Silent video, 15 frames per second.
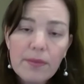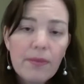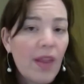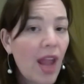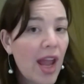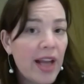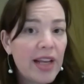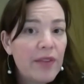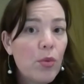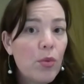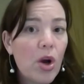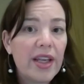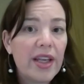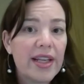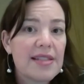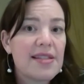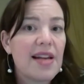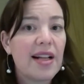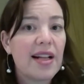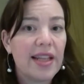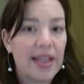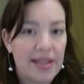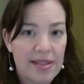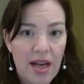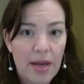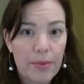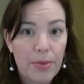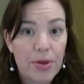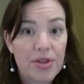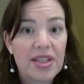and even walking and cycling, as I
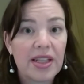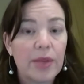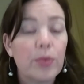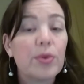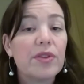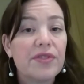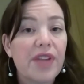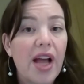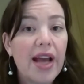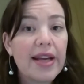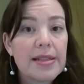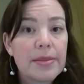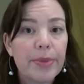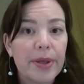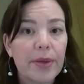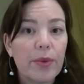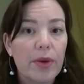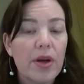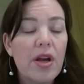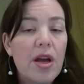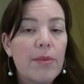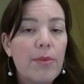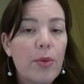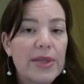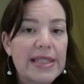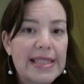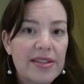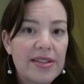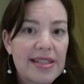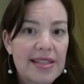personally would have liked, but we
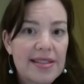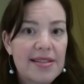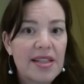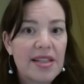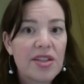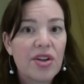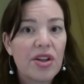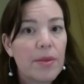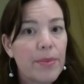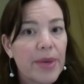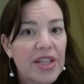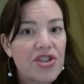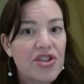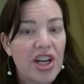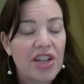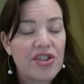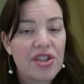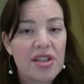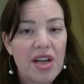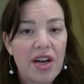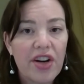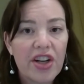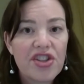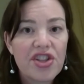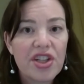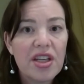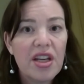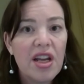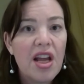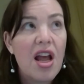still did signal a big change in direction.